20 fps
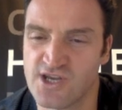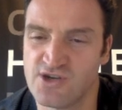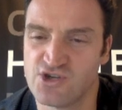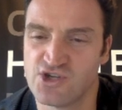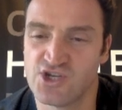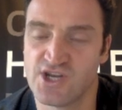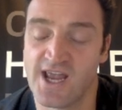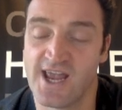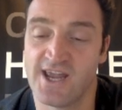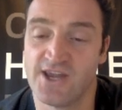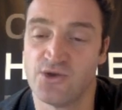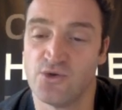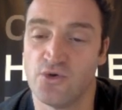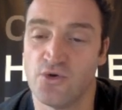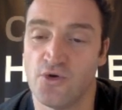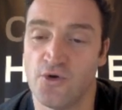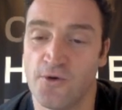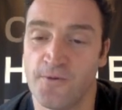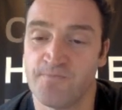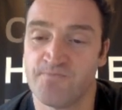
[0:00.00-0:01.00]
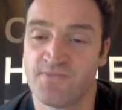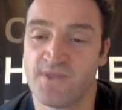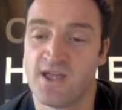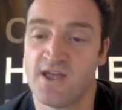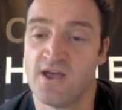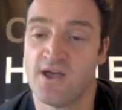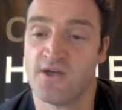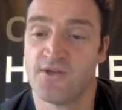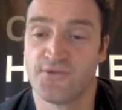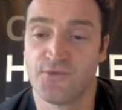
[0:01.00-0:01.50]
share your
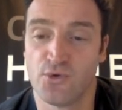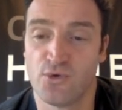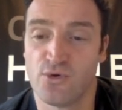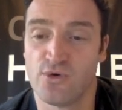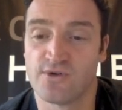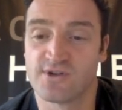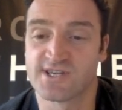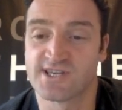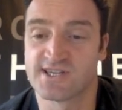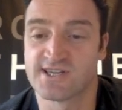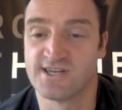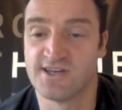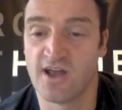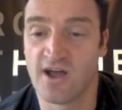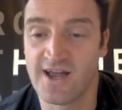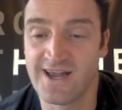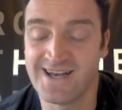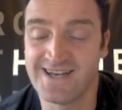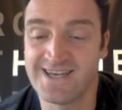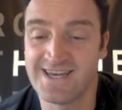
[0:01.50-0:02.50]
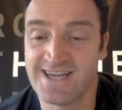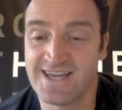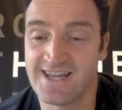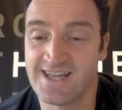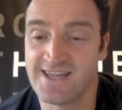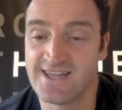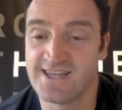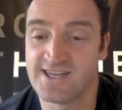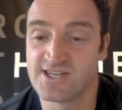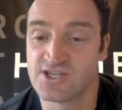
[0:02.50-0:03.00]
thoughts and
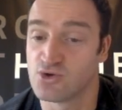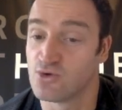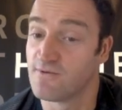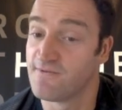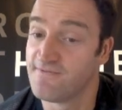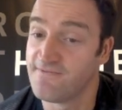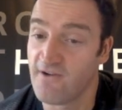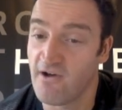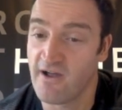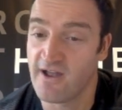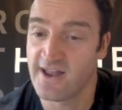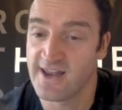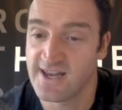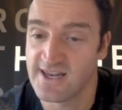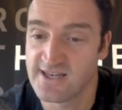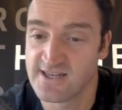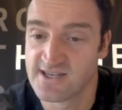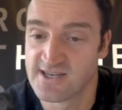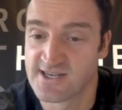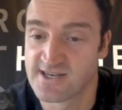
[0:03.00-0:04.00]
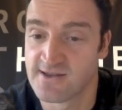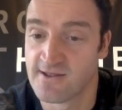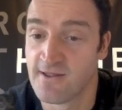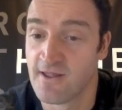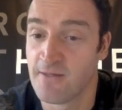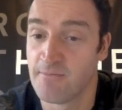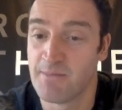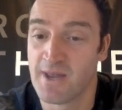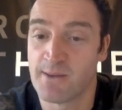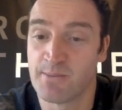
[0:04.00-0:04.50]
ideas, your finds,
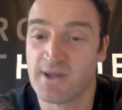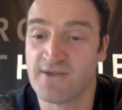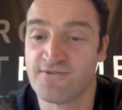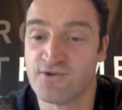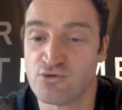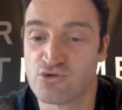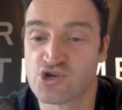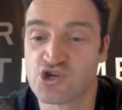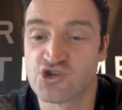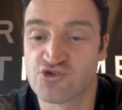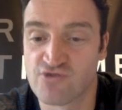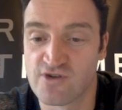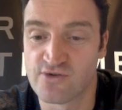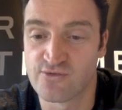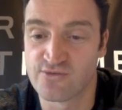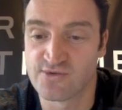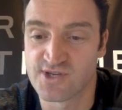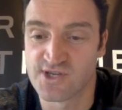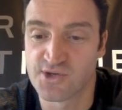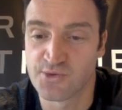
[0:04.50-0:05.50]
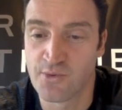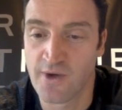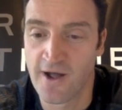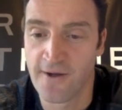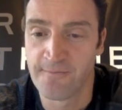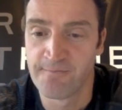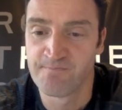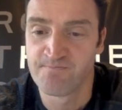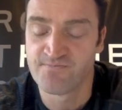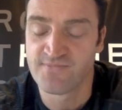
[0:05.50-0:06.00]
maybe even your struggles as
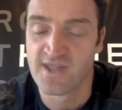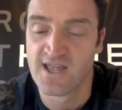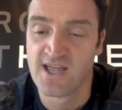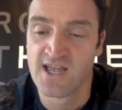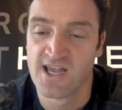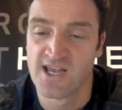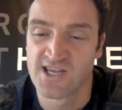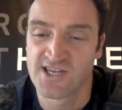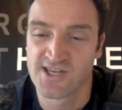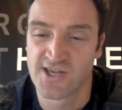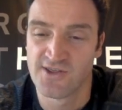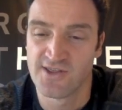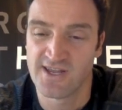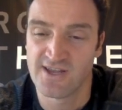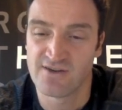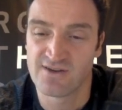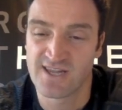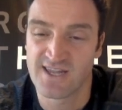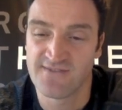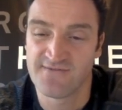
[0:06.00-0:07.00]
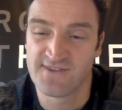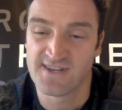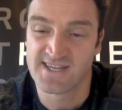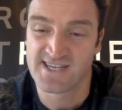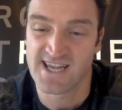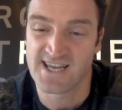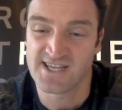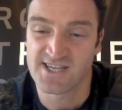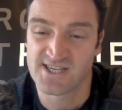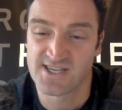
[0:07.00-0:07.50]
well. So that it'll give a
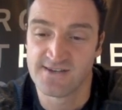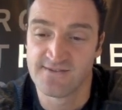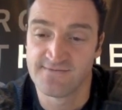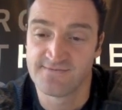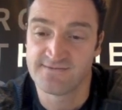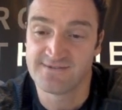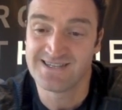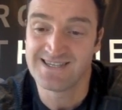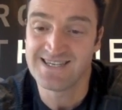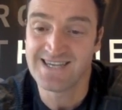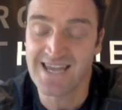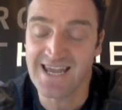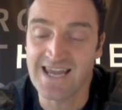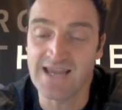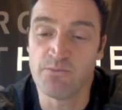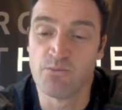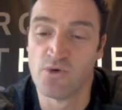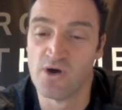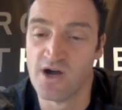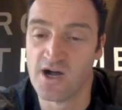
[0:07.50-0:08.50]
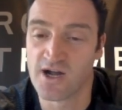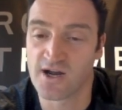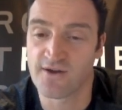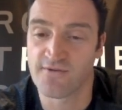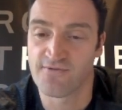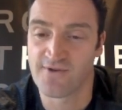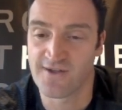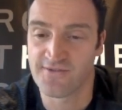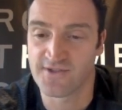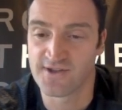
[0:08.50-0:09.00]
sense of teamwork
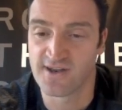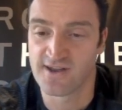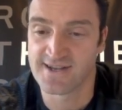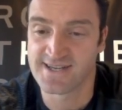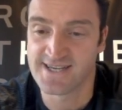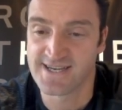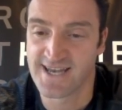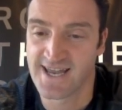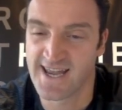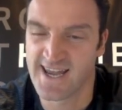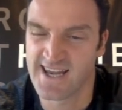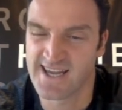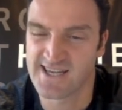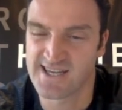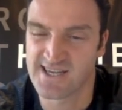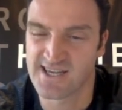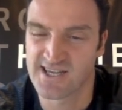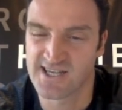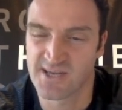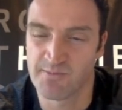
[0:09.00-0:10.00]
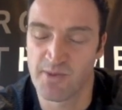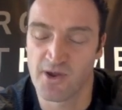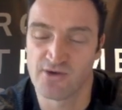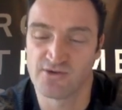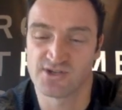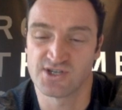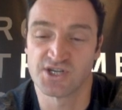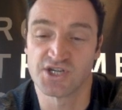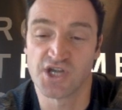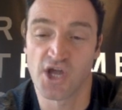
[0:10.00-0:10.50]
throughout the 90 days as
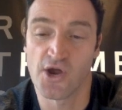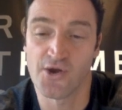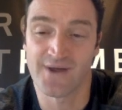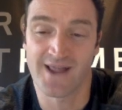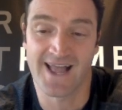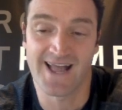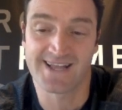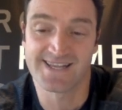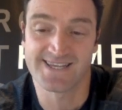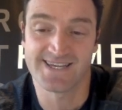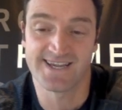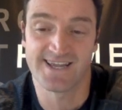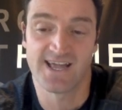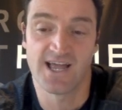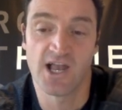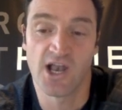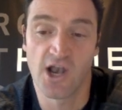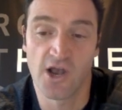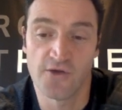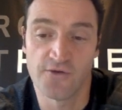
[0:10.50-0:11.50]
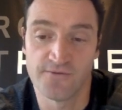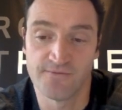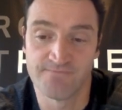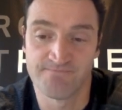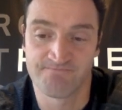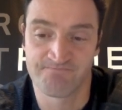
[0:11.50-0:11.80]
opposed to going at it alone.